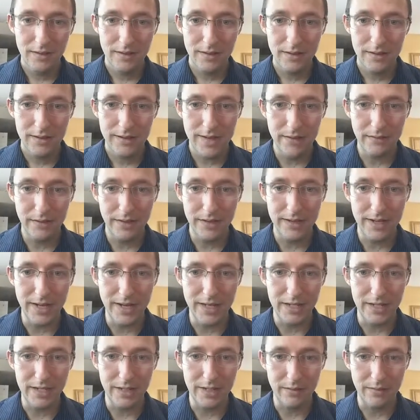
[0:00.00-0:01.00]
Stephanie
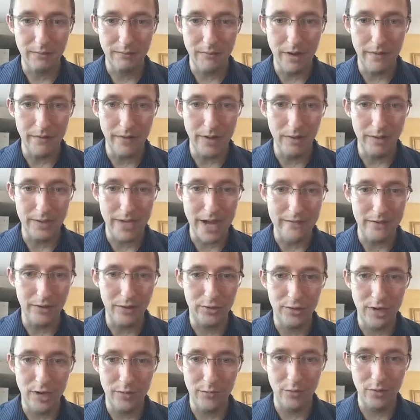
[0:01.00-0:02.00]
says, my video is having
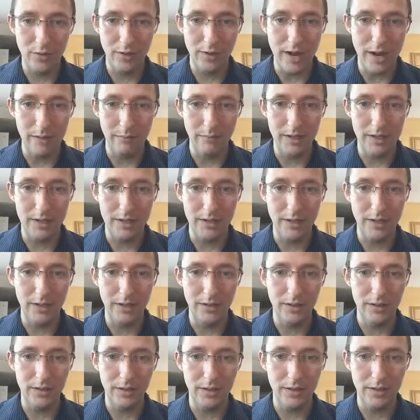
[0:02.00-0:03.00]
trouble. I'm
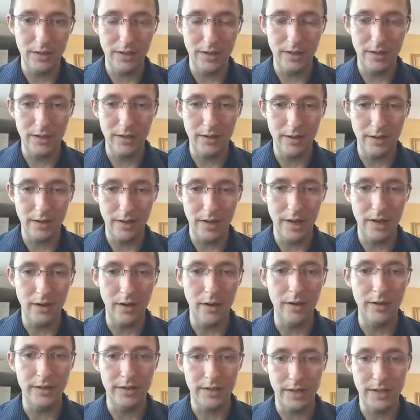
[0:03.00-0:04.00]
listening in
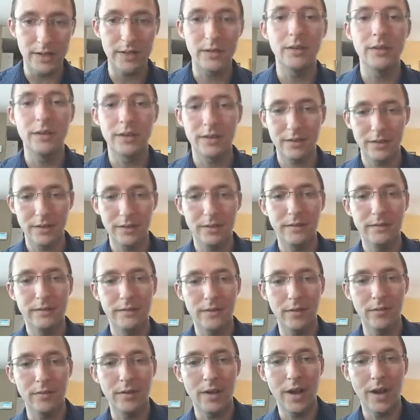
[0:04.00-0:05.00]
on sister's
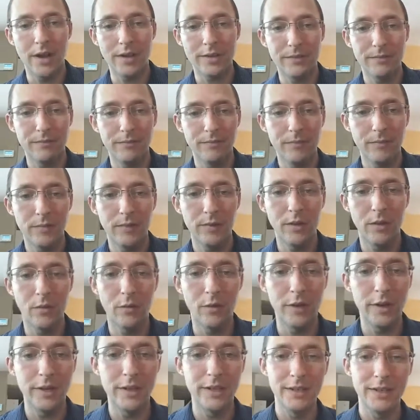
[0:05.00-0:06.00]
phone. Awesome. No
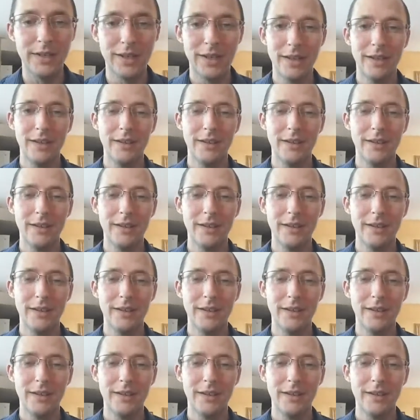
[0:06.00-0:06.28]
worries.